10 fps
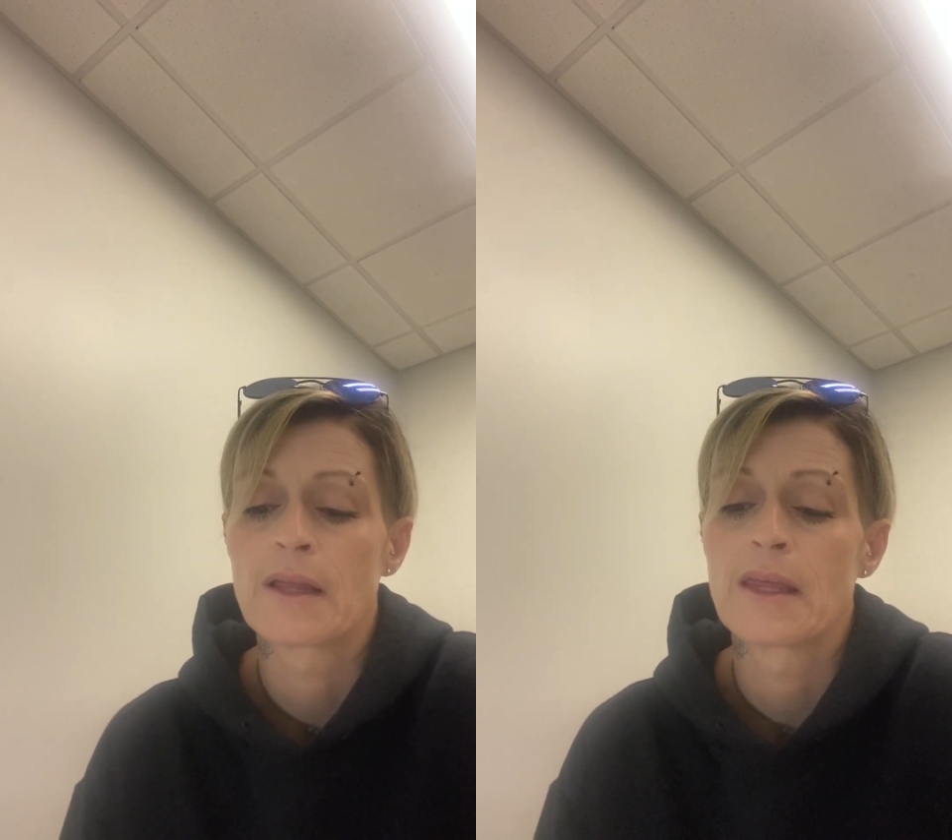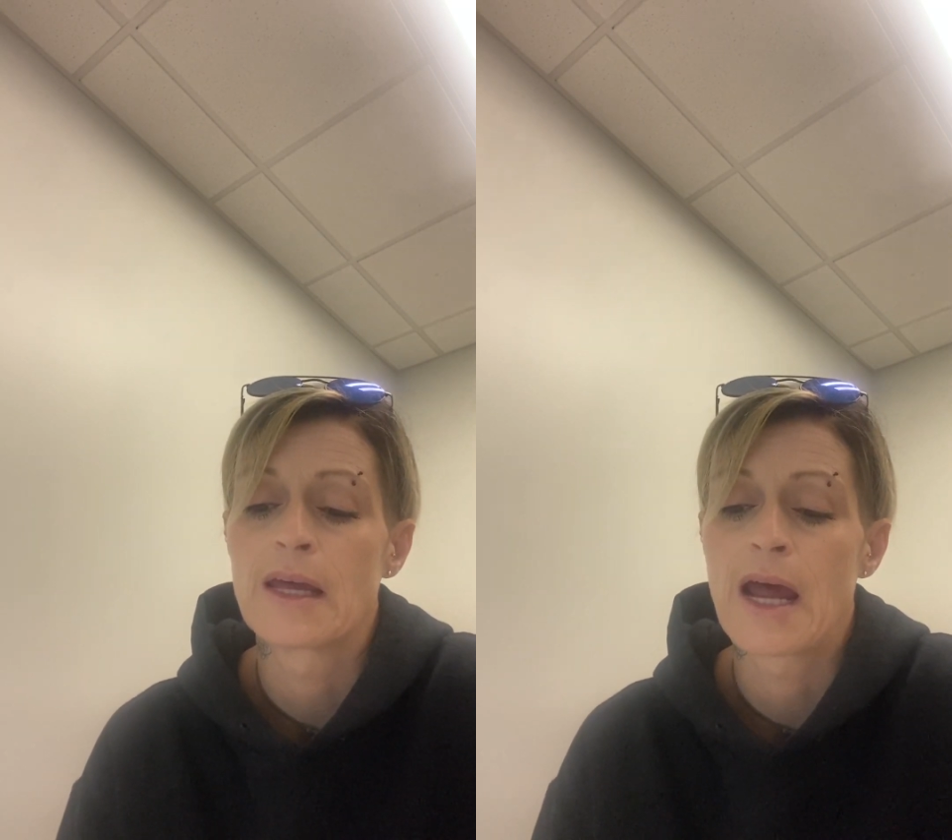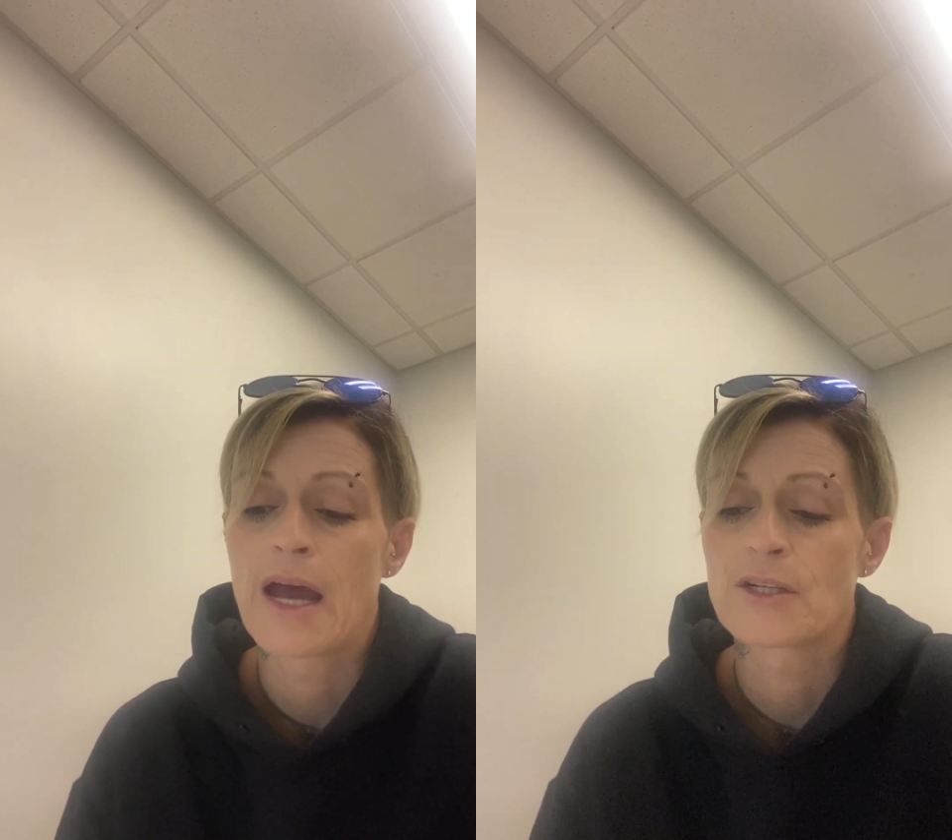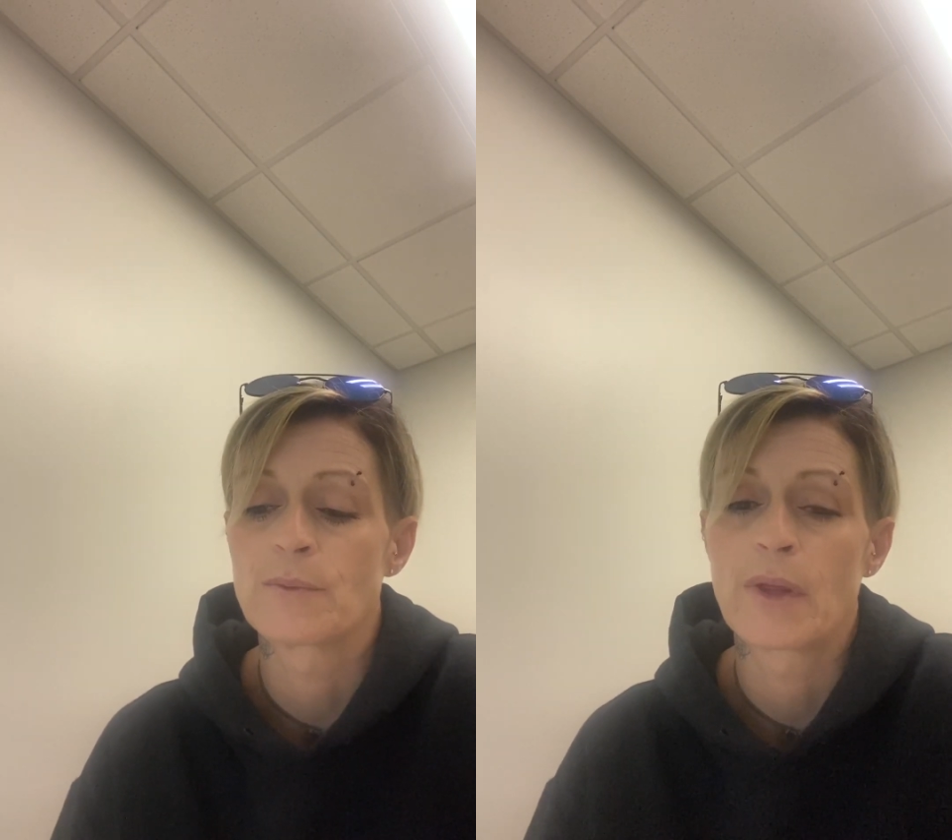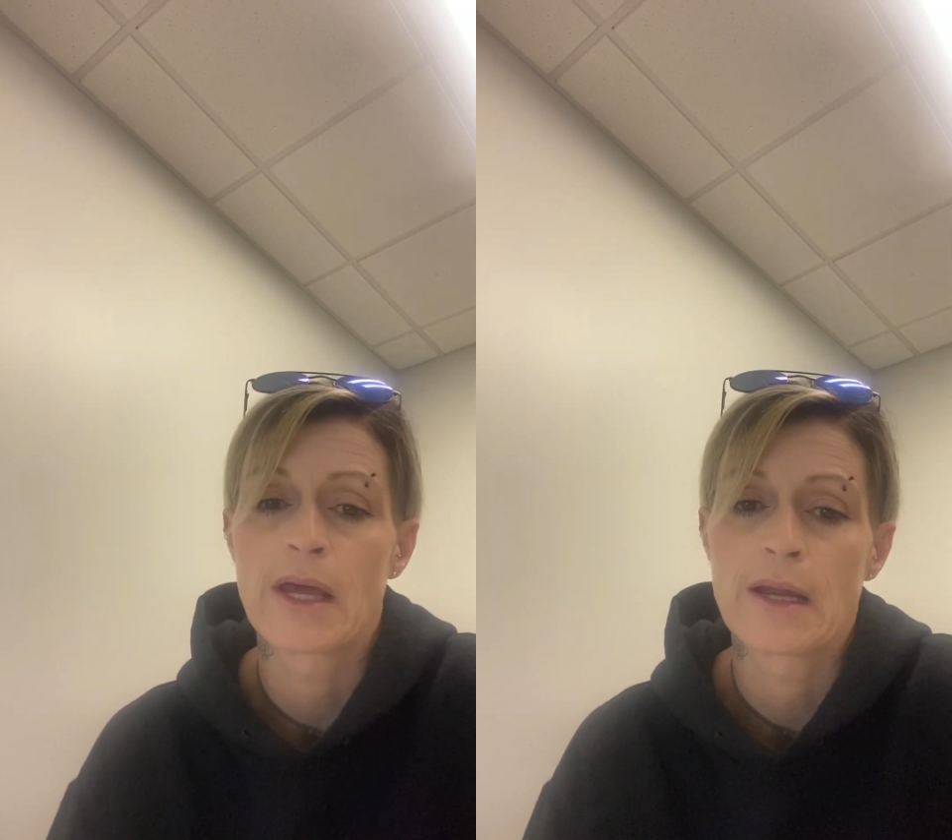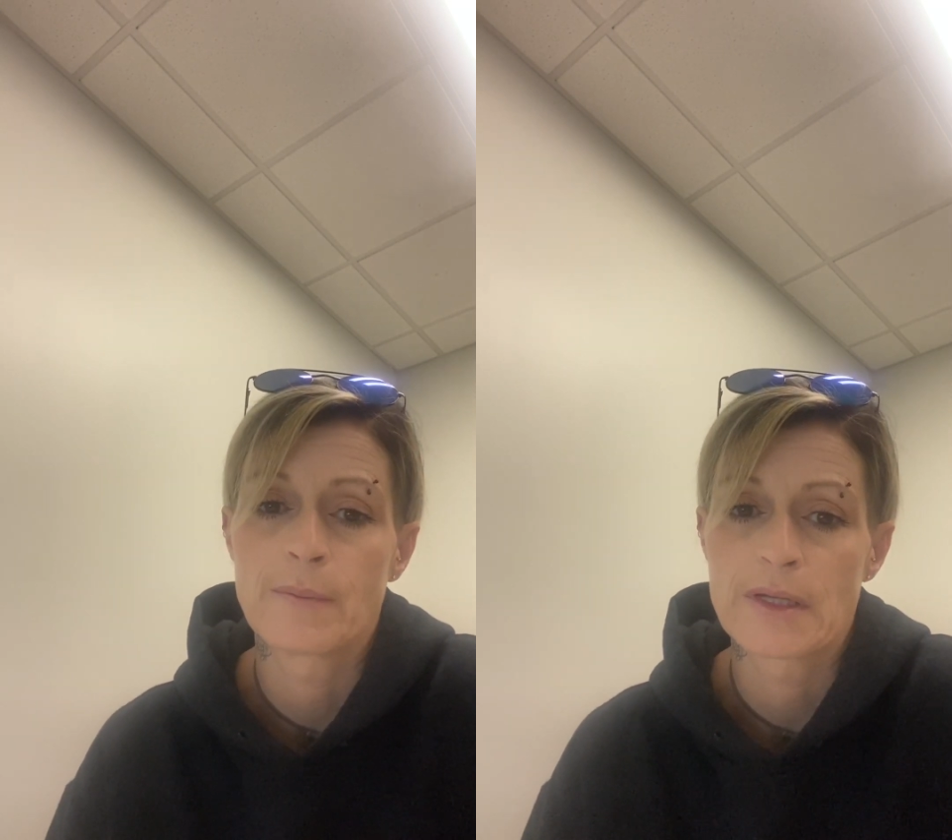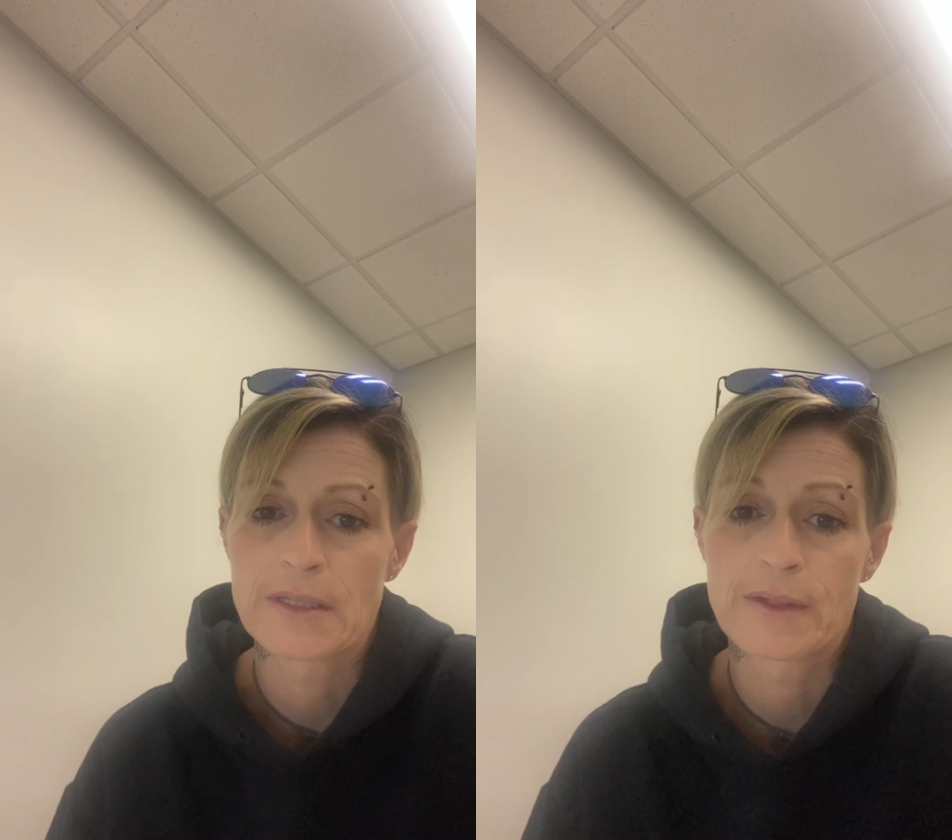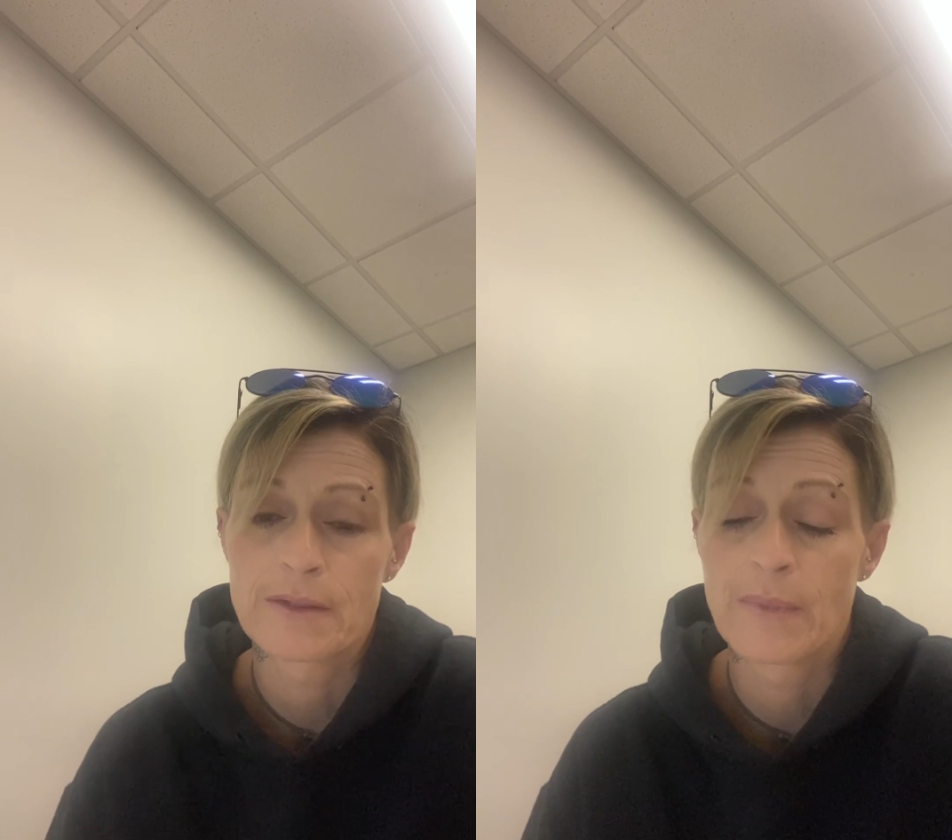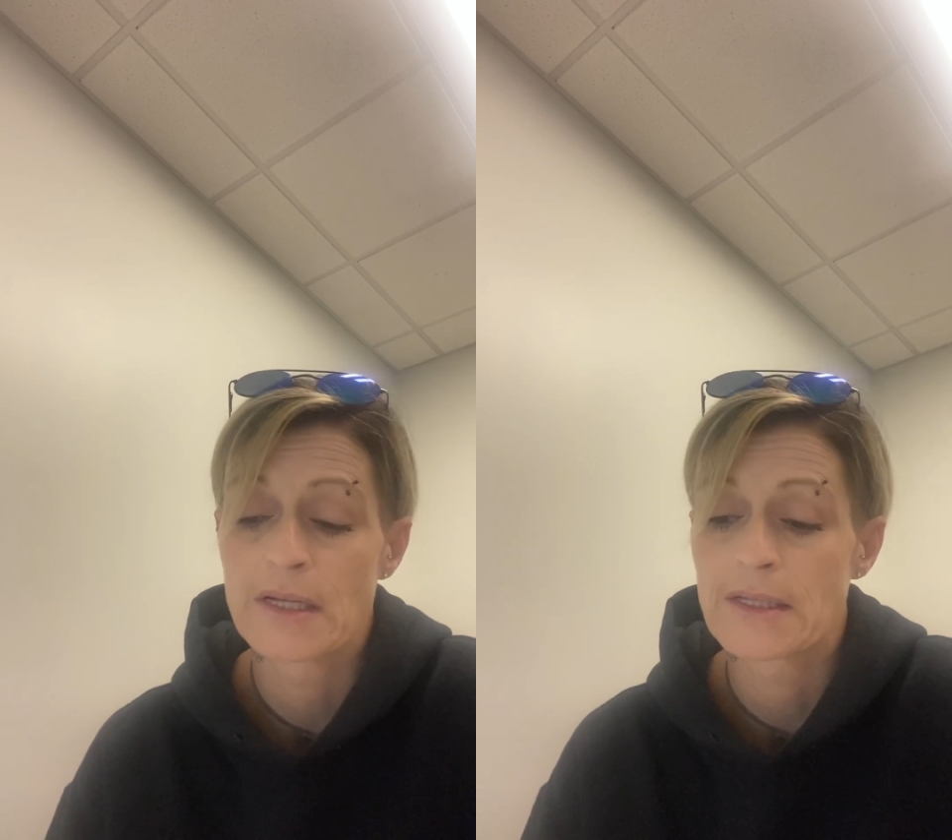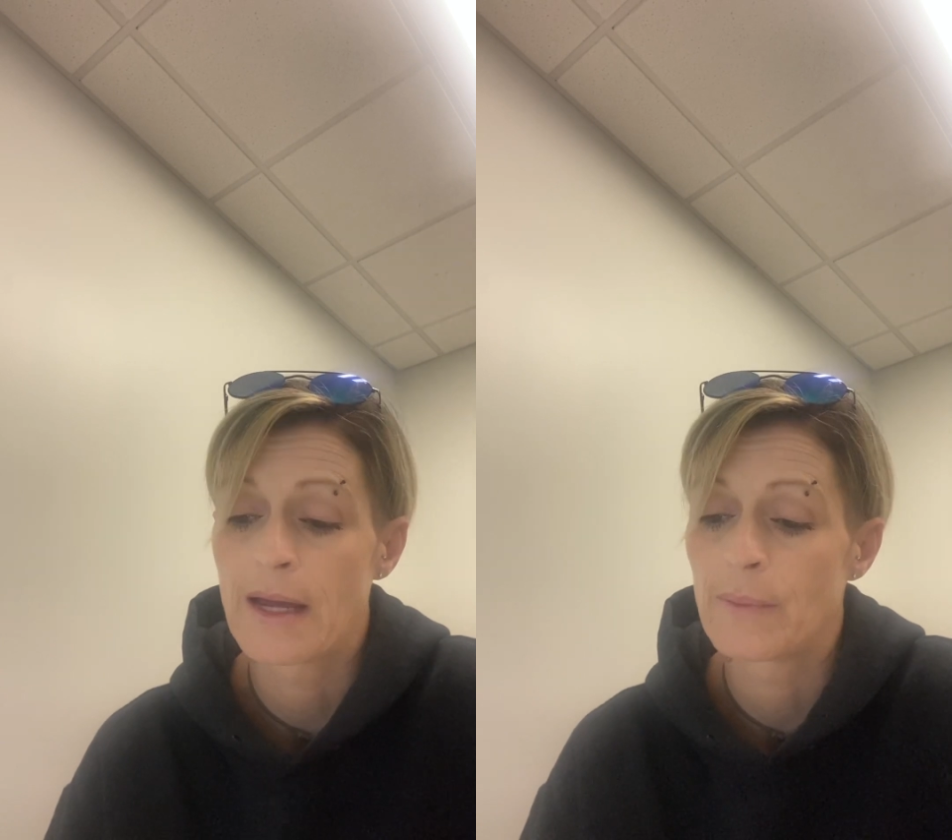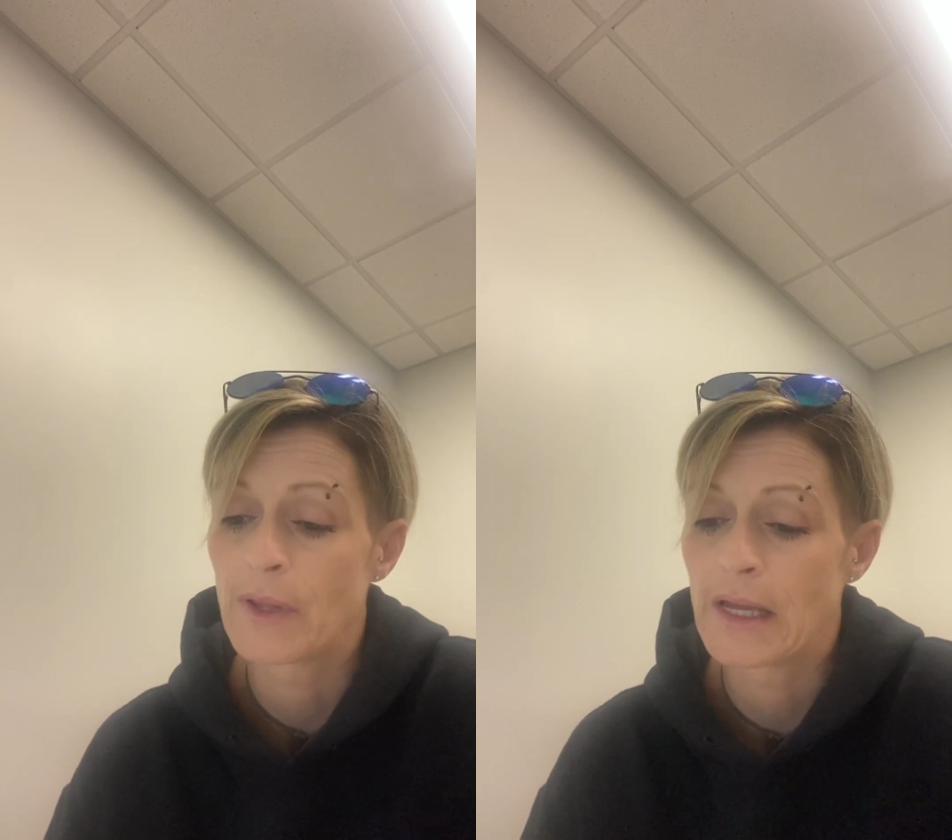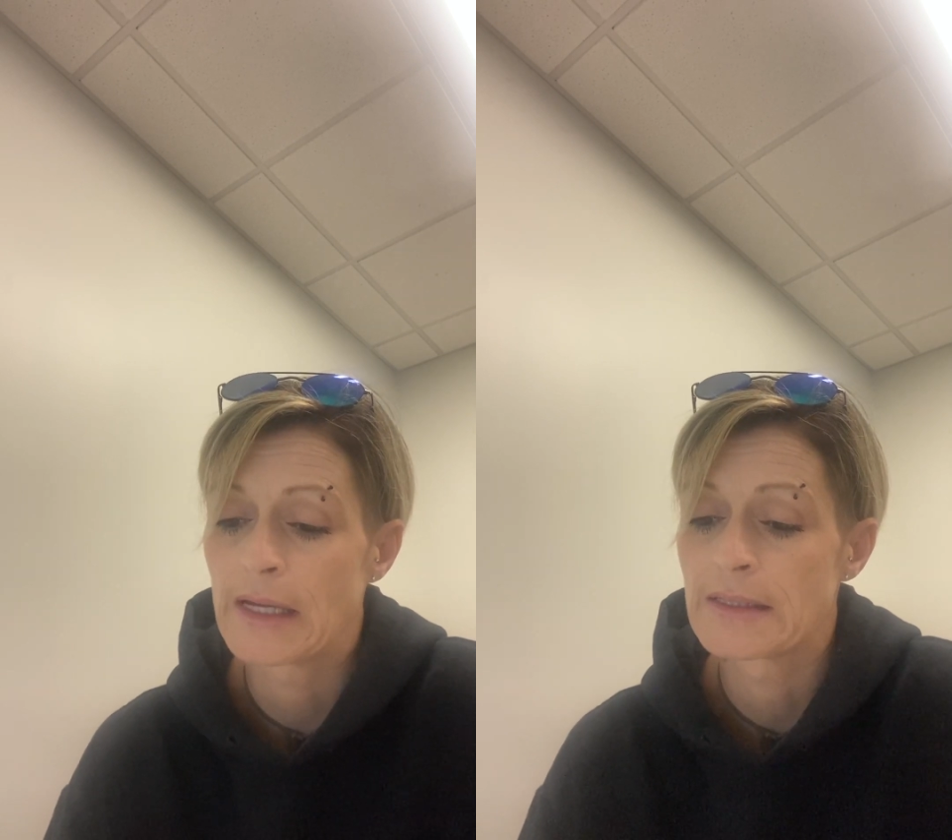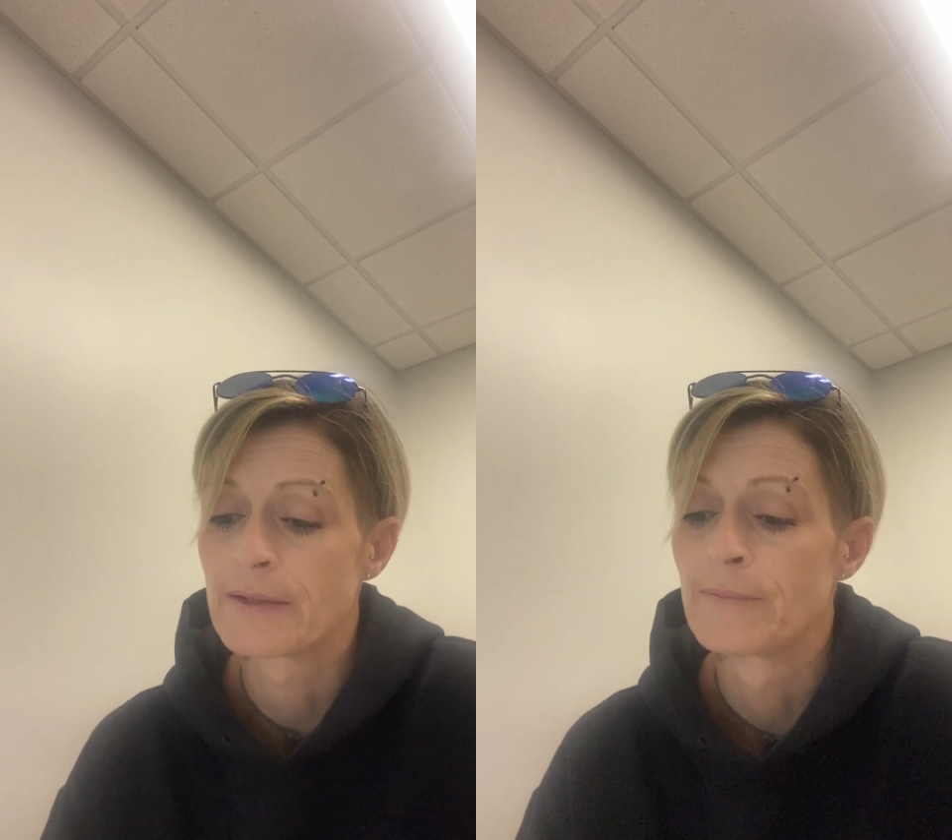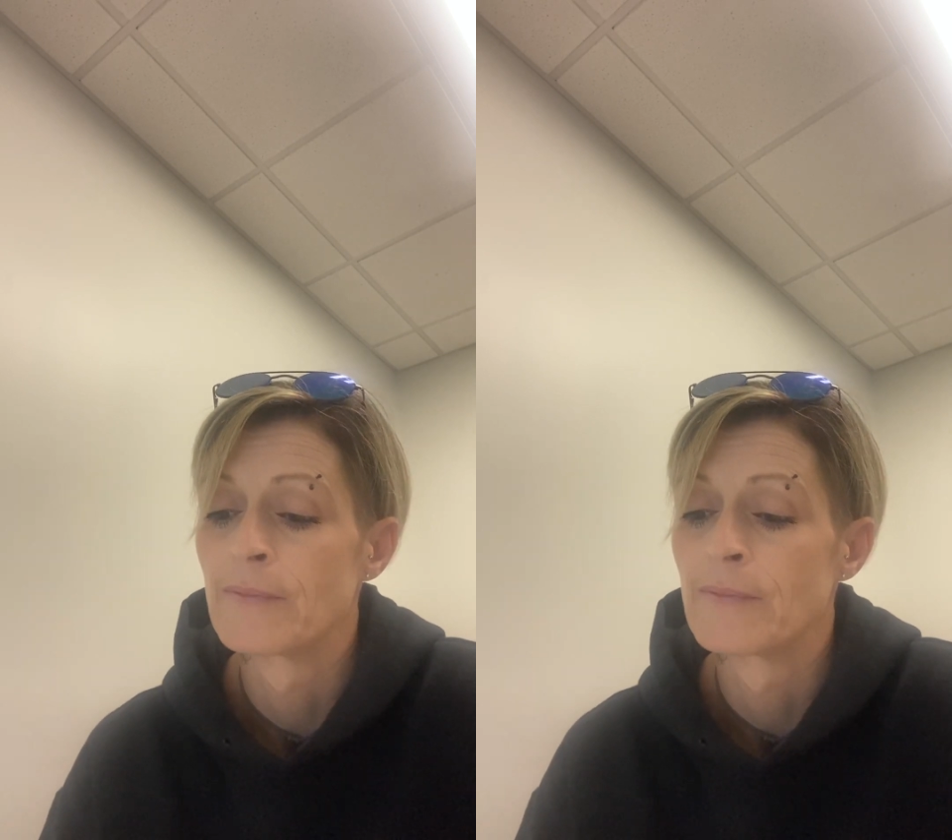then action planning must take place.